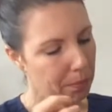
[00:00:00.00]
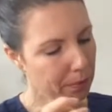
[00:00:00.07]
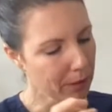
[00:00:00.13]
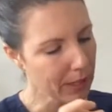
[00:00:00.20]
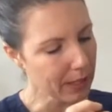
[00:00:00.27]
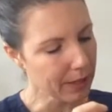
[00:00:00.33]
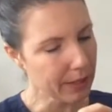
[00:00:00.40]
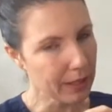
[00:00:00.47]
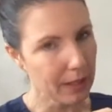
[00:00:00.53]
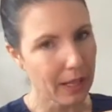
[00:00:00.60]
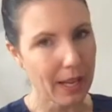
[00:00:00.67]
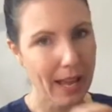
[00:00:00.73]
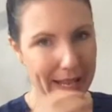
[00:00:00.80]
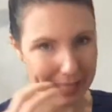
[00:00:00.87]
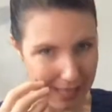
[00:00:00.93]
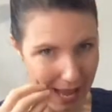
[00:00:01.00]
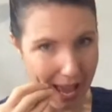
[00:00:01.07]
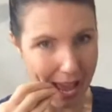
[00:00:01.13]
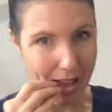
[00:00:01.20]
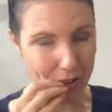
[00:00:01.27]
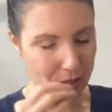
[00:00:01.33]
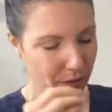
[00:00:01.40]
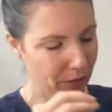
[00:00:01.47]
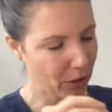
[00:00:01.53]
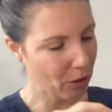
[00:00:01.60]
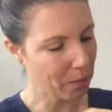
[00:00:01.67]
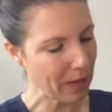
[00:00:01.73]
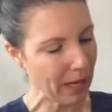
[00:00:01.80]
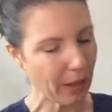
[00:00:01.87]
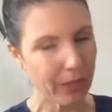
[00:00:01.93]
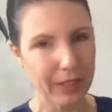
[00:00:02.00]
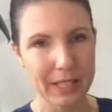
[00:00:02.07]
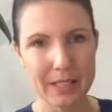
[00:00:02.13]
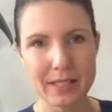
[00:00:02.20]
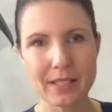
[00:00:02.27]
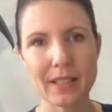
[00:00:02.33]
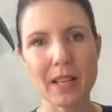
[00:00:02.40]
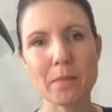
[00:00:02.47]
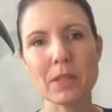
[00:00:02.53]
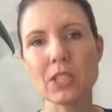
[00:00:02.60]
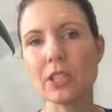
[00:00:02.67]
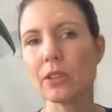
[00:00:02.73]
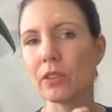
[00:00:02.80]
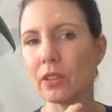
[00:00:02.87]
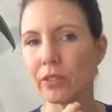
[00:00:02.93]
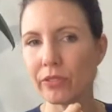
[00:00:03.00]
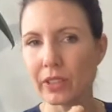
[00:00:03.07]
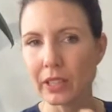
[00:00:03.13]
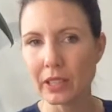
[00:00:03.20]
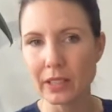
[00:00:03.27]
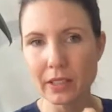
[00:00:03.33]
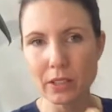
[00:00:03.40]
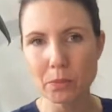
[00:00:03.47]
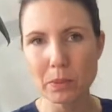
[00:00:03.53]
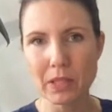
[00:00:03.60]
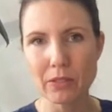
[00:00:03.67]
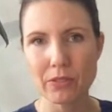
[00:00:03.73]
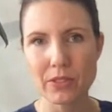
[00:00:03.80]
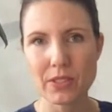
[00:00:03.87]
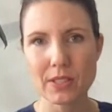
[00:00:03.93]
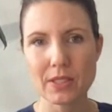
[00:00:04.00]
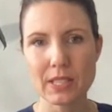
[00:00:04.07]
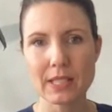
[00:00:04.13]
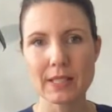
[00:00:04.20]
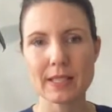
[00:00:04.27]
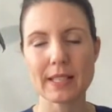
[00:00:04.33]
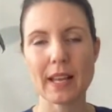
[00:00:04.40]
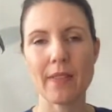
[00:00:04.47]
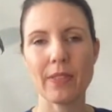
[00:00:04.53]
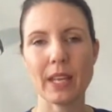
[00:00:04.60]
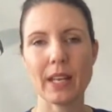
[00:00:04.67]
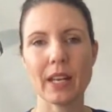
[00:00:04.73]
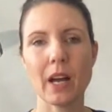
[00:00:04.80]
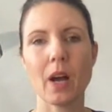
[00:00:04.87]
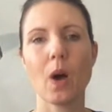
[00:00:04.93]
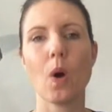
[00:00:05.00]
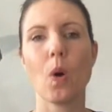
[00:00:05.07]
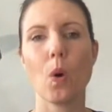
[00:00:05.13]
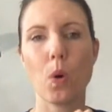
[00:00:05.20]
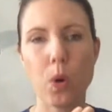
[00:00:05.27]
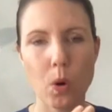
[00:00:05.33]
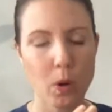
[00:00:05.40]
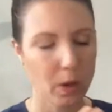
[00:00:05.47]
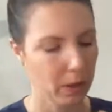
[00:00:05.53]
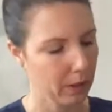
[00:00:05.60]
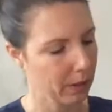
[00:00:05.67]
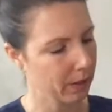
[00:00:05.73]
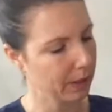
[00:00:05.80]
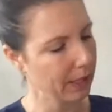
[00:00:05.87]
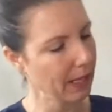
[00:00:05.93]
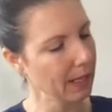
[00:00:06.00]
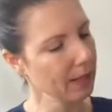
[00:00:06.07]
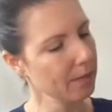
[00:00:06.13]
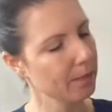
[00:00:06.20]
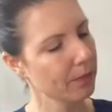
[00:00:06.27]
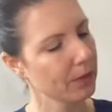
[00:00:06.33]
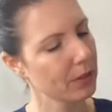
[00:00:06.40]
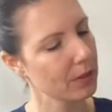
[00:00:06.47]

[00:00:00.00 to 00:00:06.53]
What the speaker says: Breathe out of your mouth into them until you feel a little bit of resistance, and then a whoosh, okay?